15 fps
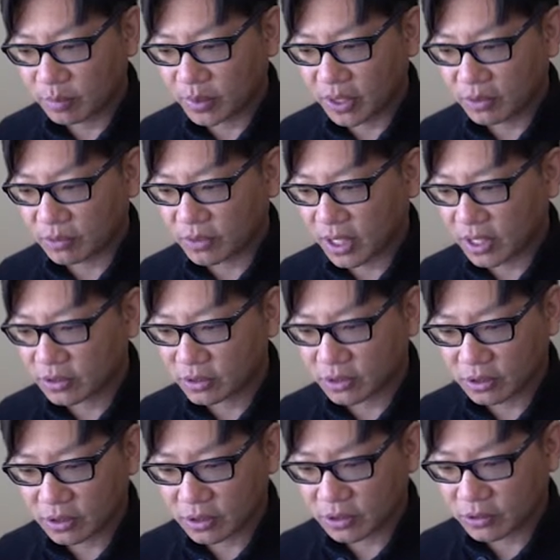The bread will
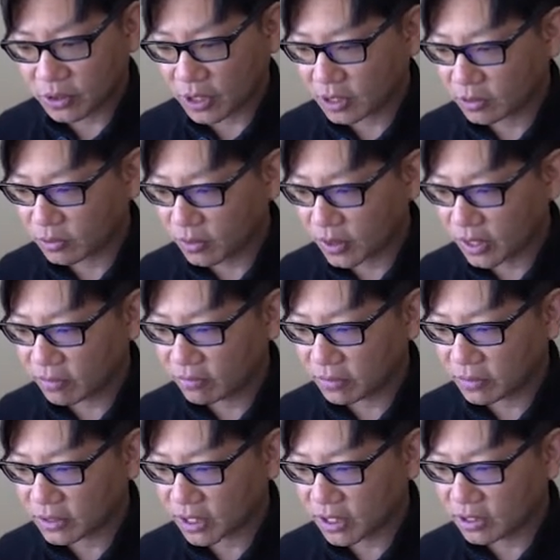naturally contract away
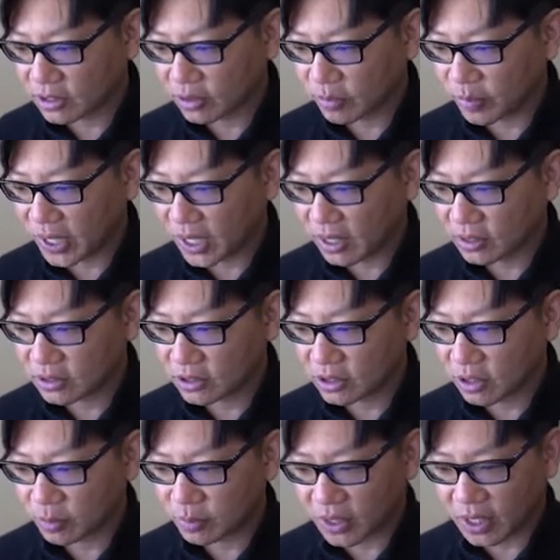from the size of the pan. It
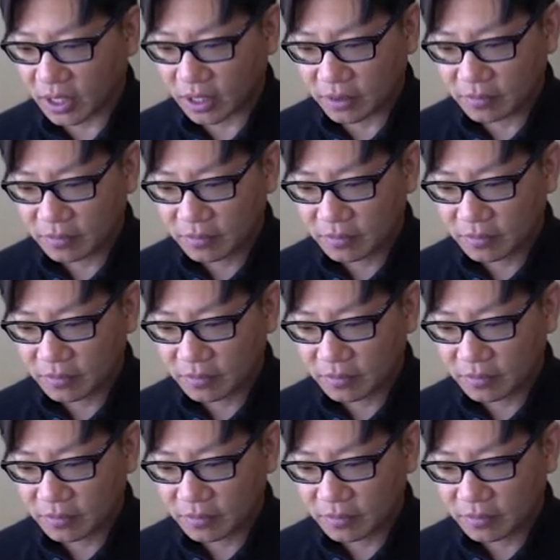should dump right out.